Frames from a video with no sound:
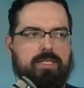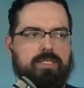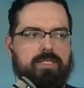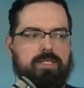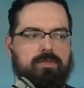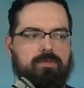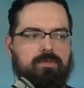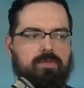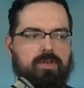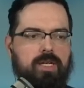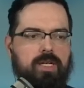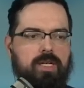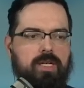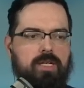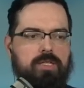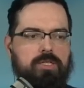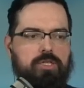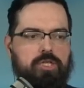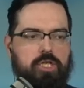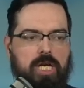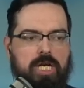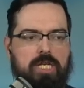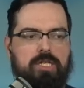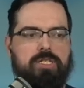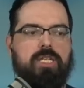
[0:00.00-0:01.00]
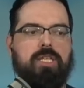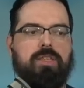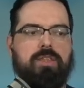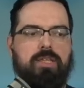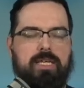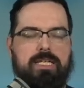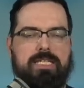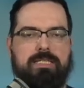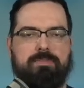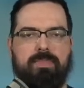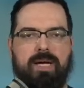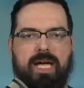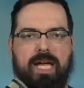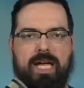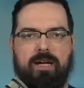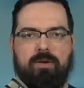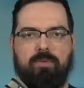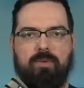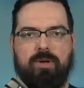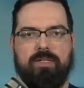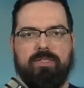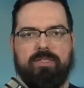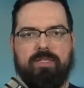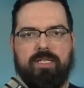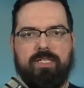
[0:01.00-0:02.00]
of changing things back.
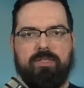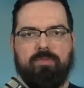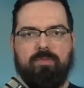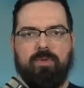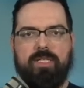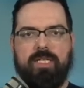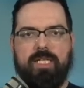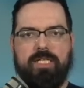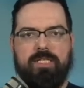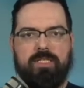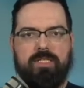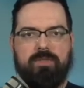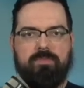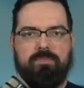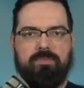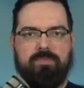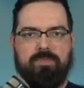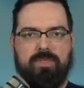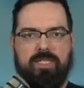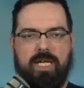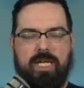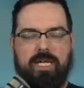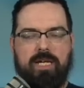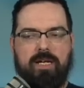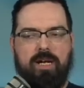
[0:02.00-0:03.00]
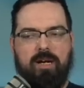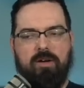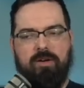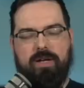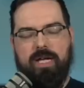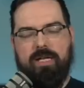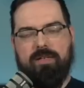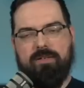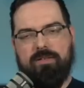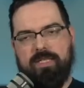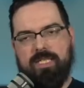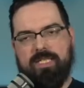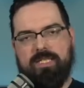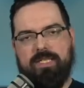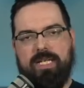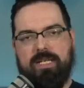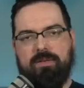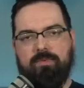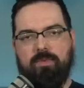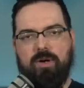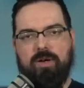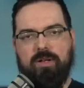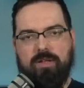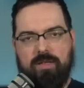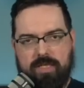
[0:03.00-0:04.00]
Whereas this one, they just say, okay, this
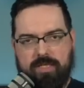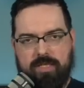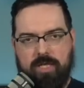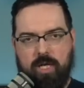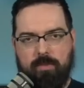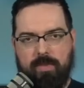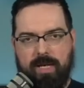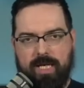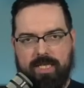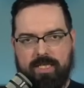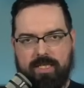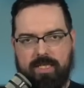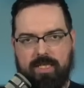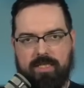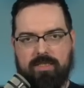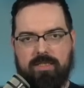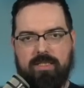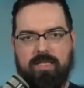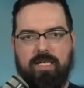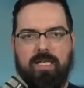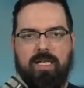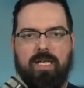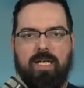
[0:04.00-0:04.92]
didn't work. Let's go back to this.